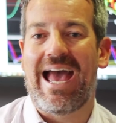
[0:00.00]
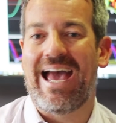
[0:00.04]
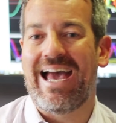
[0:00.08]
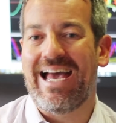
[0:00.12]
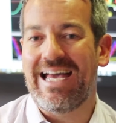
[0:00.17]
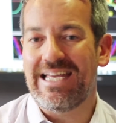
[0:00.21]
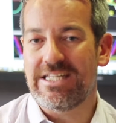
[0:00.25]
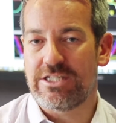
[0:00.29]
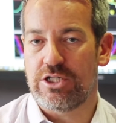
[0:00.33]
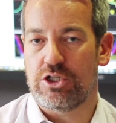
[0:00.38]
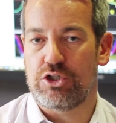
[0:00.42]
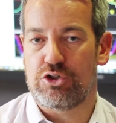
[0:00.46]

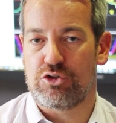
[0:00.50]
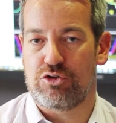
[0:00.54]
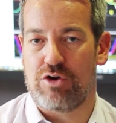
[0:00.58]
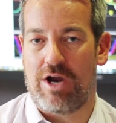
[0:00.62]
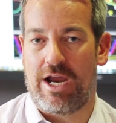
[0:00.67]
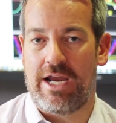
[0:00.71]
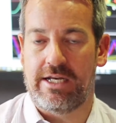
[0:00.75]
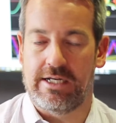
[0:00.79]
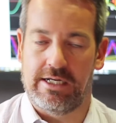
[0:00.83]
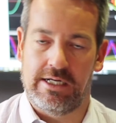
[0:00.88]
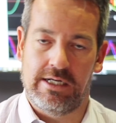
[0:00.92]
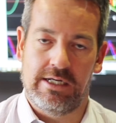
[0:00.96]
as a
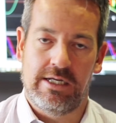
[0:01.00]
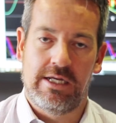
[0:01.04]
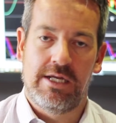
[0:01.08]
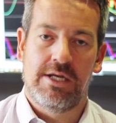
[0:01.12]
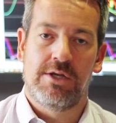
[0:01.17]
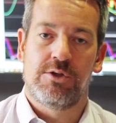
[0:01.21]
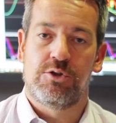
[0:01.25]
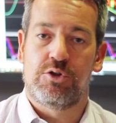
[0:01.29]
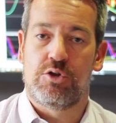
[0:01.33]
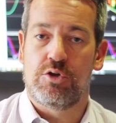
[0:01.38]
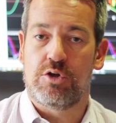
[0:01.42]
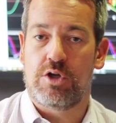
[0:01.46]
trader
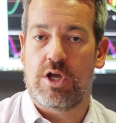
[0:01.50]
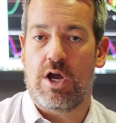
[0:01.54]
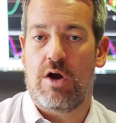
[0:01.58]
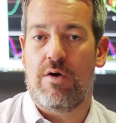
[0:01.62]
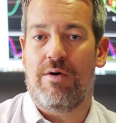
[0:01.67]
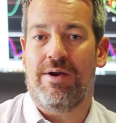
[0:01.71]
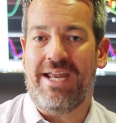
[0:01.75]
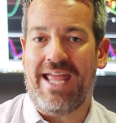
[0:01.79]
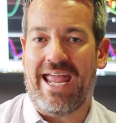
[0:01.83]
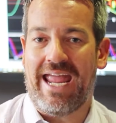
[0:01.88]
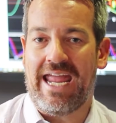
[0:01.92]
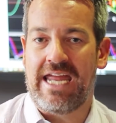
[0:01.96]
to
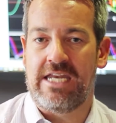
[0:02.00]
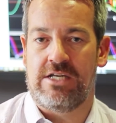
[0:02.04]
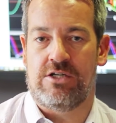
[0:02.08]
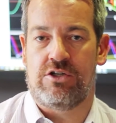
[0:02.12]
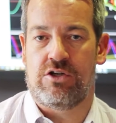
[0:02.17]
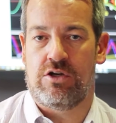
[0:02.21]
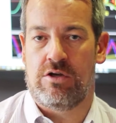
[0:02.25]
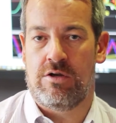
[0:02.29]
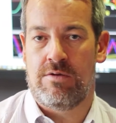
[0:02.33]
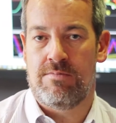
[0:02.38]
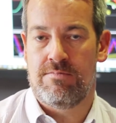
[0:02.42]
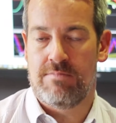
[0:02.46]
go and
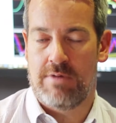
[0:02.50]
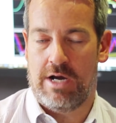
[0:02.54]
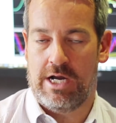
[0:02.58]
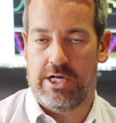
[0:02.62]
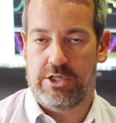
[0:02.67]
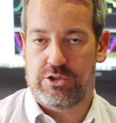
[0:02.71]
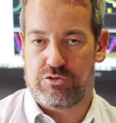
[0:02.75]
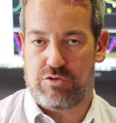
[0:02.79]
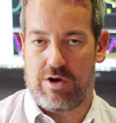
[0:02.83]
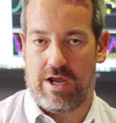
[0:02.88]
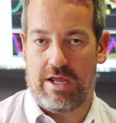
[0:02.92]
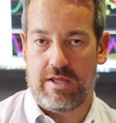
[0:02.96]
enter my
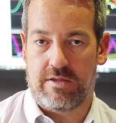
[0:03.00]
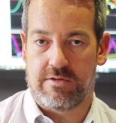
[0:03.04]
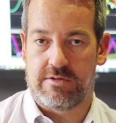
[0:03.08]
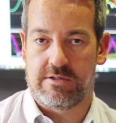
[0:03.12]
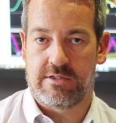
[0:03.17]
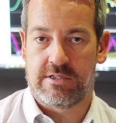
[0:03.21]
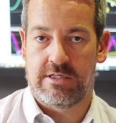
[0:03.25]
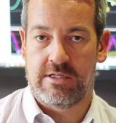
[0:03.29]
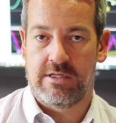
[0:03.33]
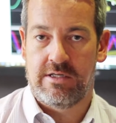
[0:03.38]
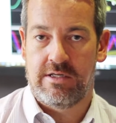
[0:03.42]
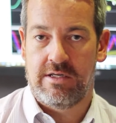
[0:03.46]

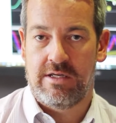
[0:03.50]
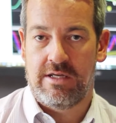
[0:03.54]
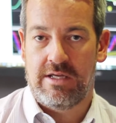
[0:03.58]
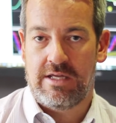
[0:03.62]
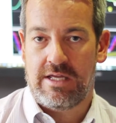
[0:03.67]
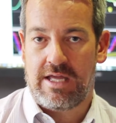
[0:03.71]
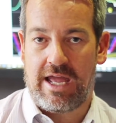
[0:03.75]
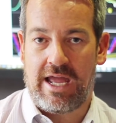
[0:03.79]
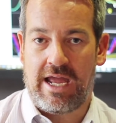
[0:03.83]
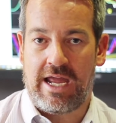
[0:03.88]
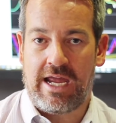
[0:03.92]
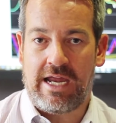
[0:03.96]
trades?
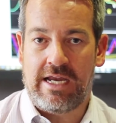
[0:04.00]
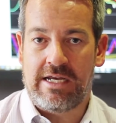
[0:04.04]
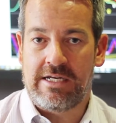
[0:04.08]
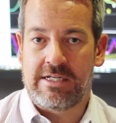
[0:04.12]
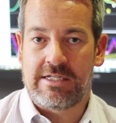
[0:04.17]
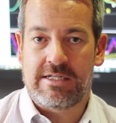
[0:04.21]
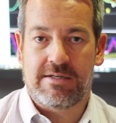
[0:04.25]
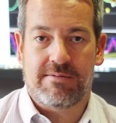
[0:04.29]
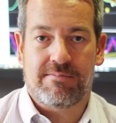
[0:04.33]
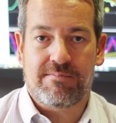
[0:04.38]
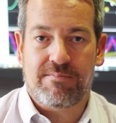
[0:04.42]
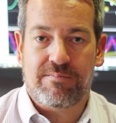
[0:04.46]

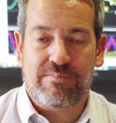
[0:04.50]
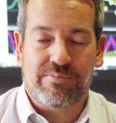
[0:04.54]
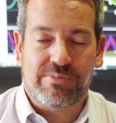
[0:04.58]
And